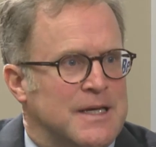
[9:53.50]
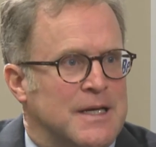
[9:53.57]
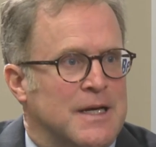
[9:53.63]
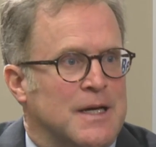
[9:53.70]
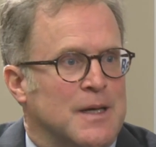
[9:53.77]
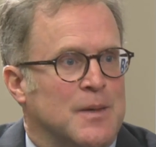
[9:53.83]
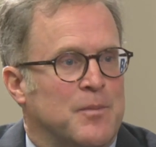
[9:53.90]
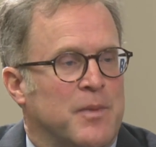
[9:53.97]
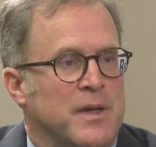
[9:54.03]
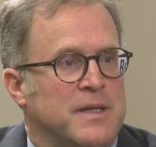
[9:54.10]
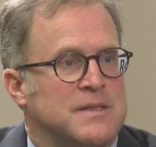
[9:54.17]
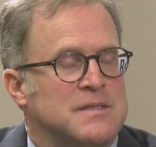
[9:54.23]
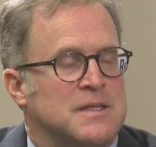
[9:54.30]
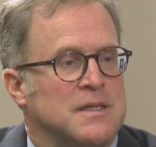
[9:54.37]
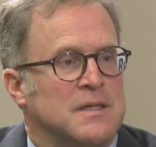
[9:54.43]
but
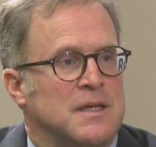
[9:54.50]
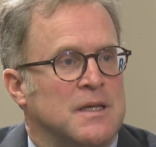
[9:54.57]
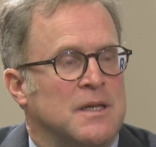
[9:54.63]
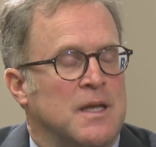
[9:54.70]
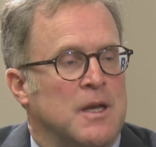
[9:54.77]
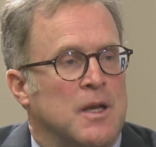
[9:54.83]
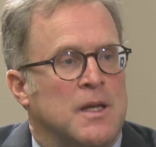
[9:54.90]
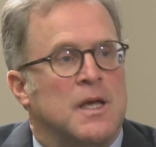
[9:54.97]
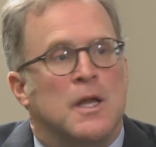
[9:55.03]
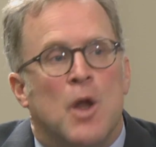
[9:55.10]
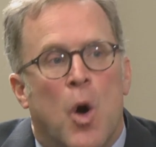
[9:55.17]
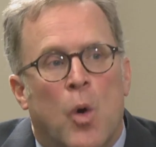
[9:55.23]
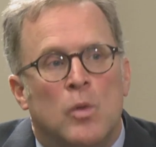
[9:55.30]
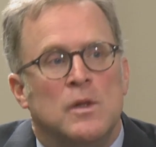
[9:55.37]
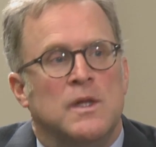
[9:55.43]
it can
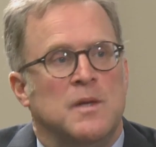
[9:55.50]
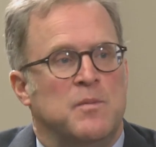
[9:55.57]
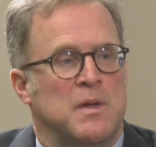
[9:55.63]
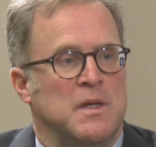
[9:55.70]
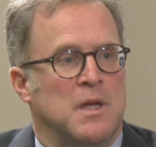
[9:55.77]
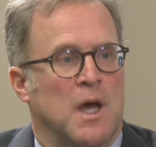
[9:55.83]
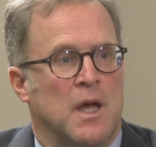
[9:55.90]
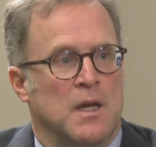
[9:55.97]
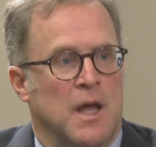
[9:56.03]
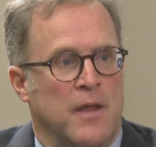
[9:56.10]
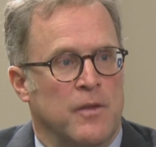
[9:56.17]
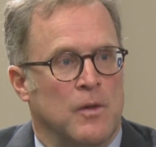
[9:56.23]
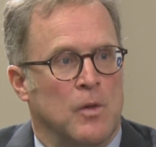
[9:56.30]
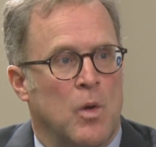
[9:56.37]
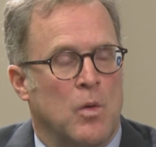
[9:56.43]
only be done on
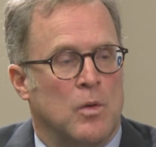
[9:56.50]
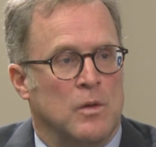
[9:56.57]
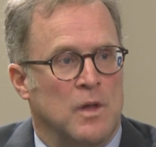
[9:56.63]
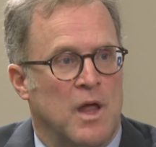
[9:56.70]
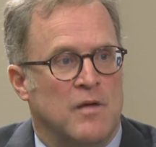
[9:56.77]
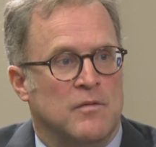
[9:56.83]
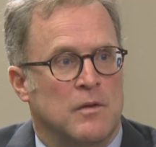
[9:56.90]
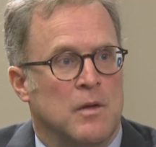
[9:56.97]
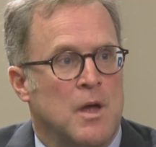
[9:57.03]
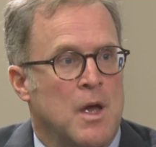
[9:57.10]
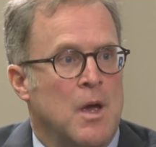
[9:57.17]
the local level.